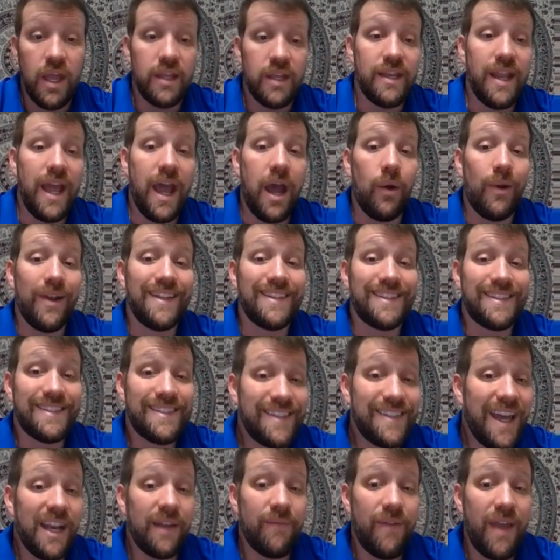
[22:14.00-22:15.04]
Now,
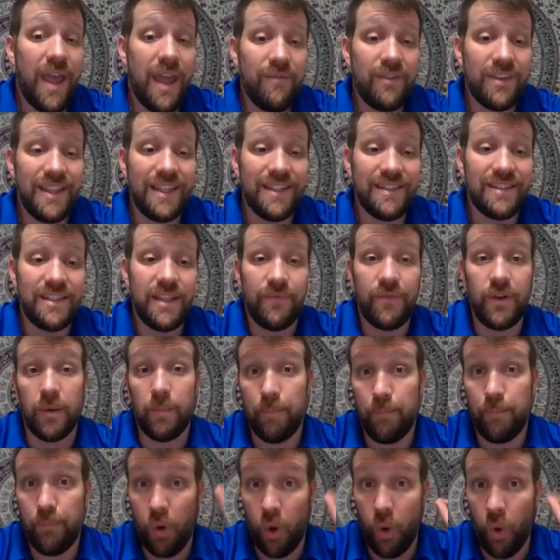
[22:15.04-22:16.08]
instead of having these different
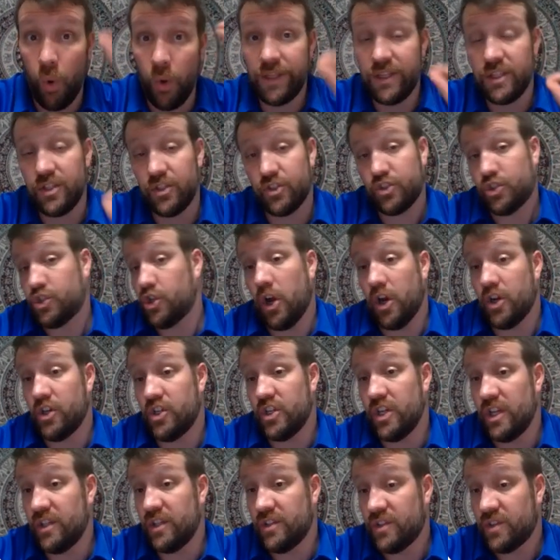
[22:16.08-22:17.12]
point
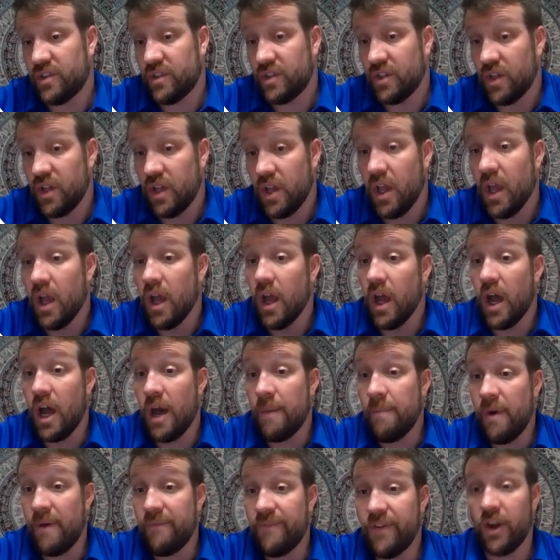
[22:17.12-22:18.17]
charges,
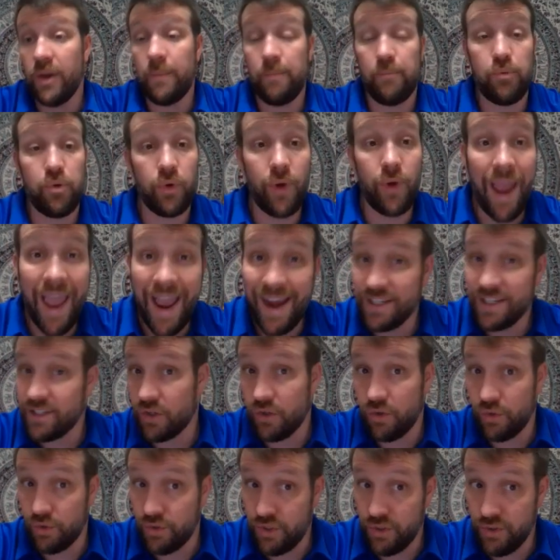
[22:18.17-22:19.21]
a very
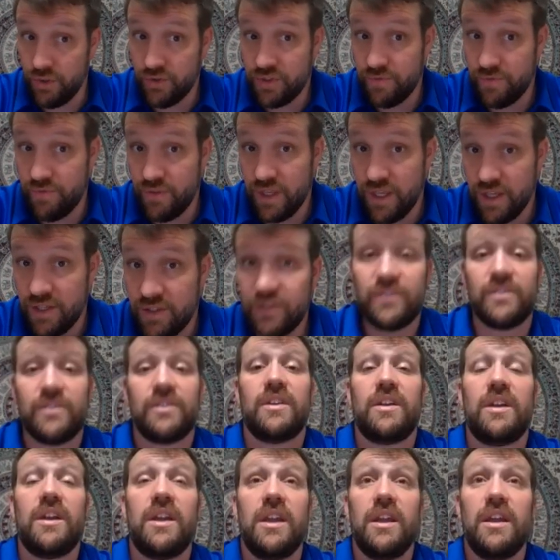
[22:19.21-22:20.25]
practical use of this
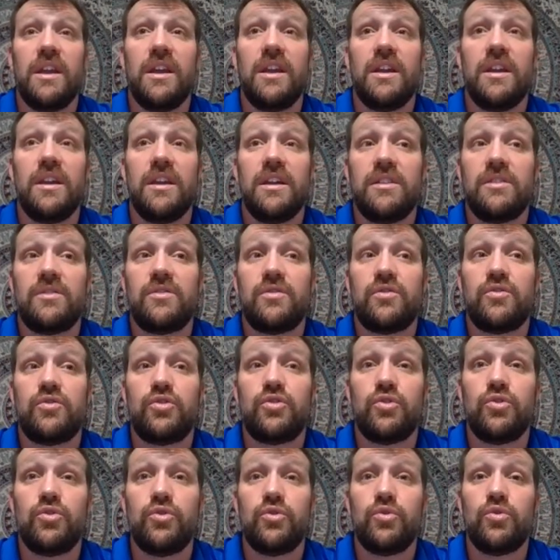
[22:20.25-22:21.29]
is
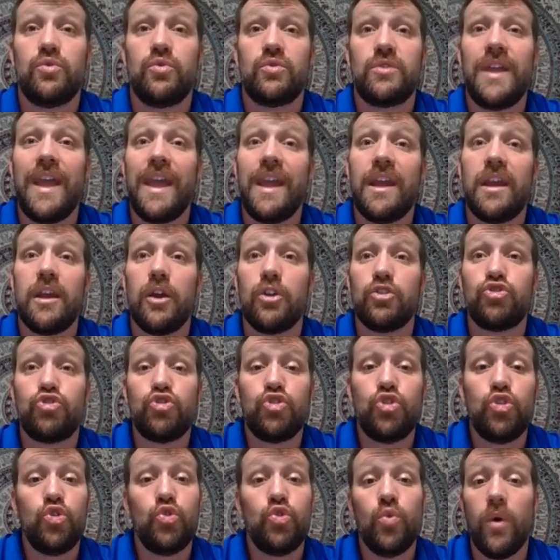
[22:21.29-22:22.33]
to take
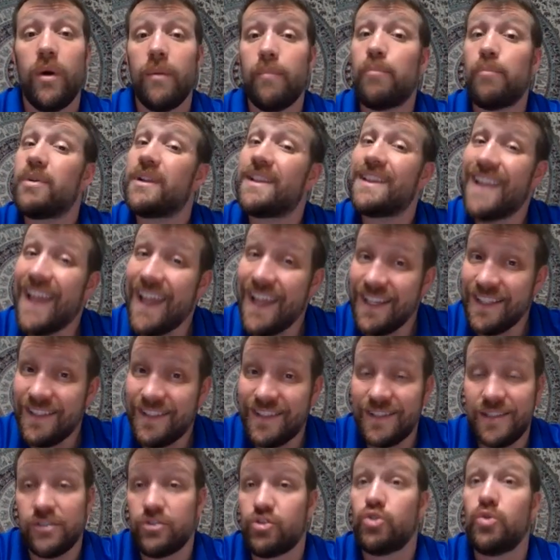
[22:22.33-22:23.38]
2
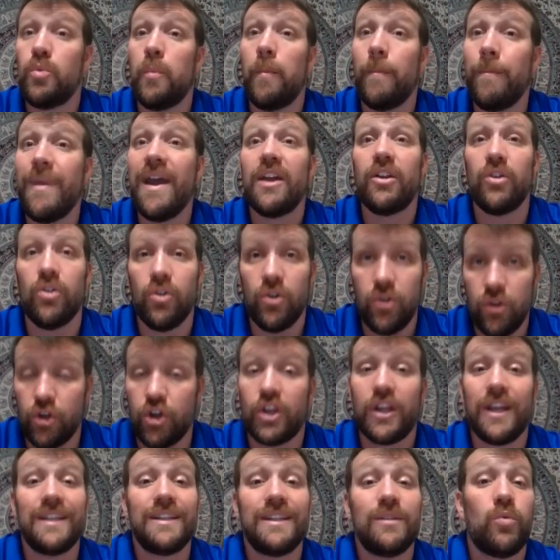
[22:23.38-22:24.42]
plates, 2 metal,
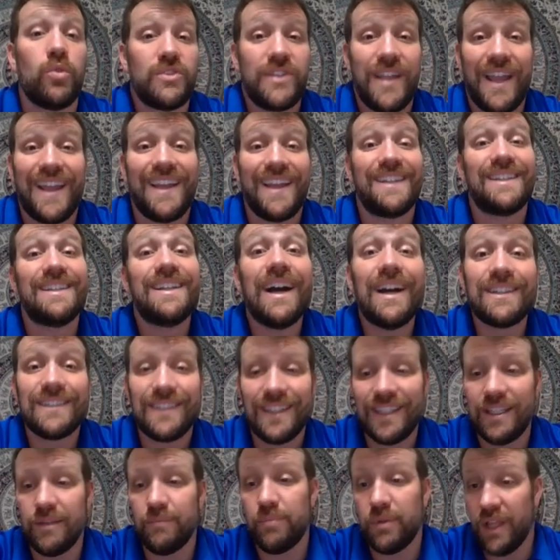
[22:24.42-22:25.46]
or we'll say
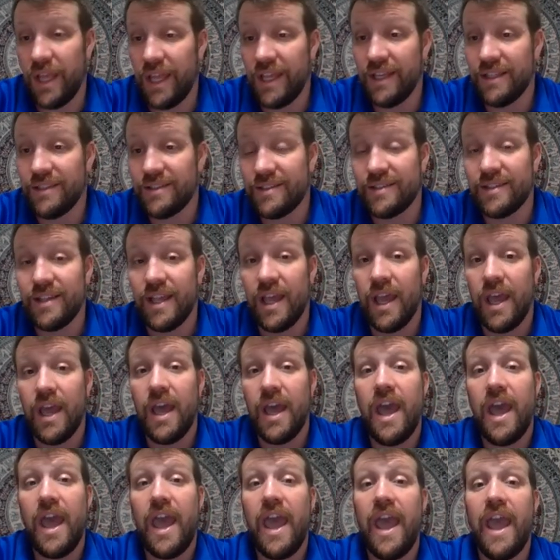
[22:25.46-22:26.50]
conducting plates,
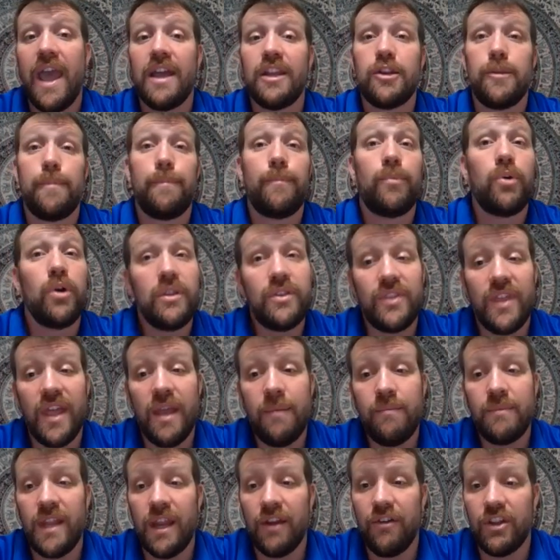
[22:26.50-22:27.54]
and put
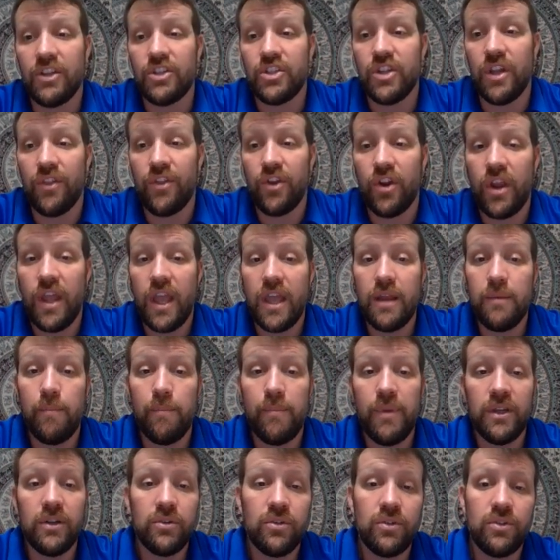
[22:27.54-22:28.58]
them near each other and
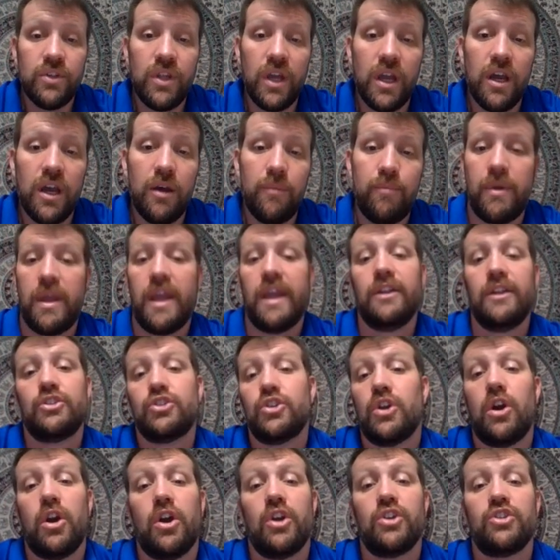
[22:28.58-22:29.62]
build up a
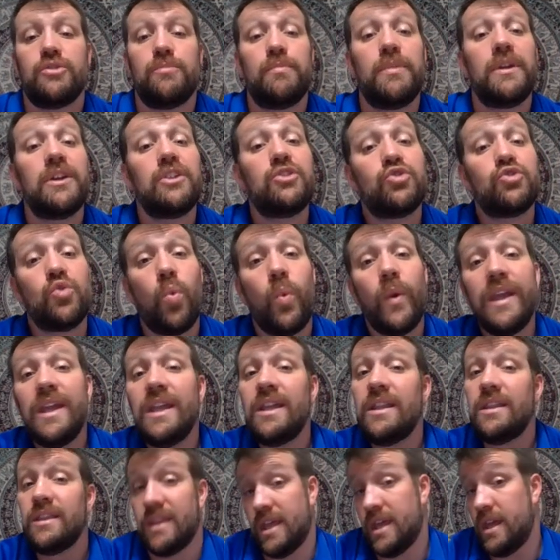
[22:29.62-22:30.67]
charge
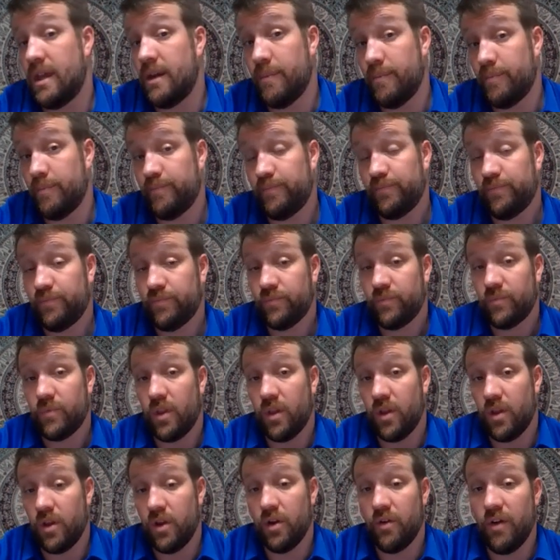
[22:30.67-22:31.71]
between them.
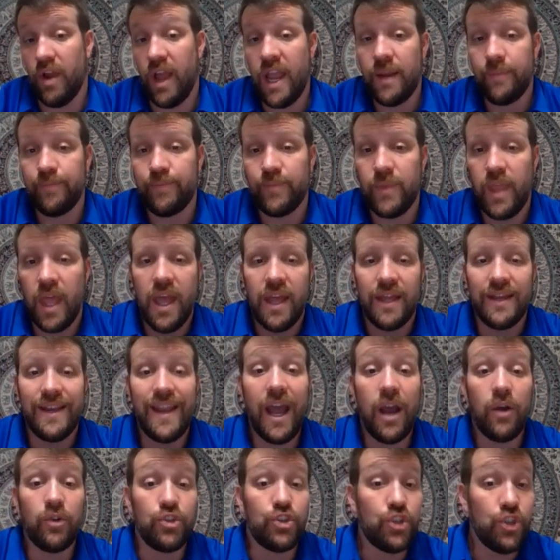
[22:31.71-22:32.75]
All right.
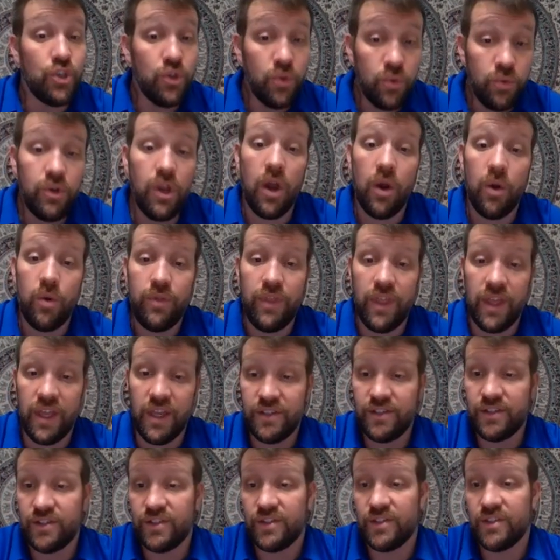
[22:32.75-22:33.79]
Now, you know
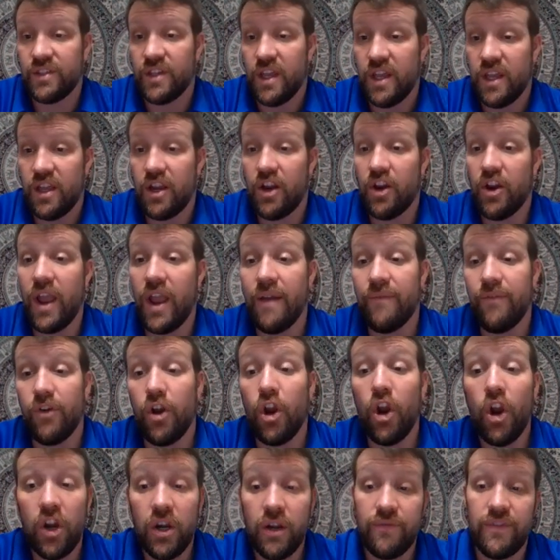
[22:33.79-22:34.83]
this, or have
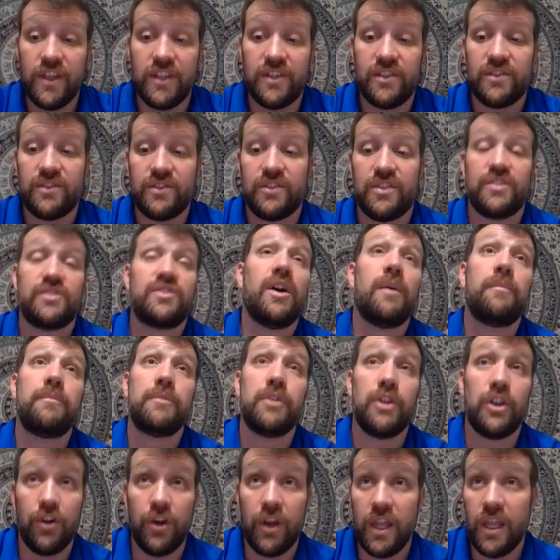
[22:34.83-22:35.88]
heard of this to some
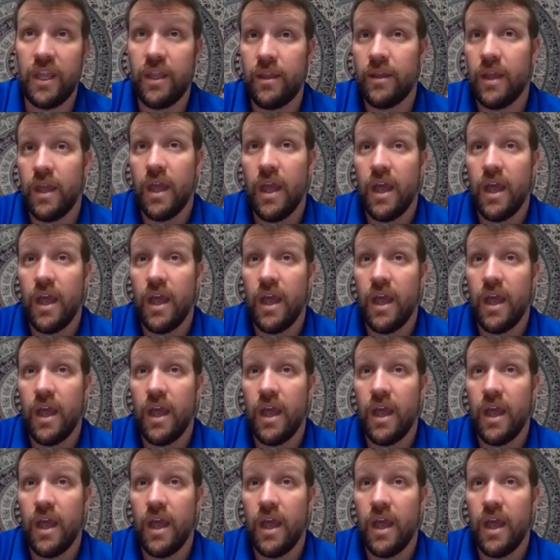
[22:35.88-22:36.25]
degree,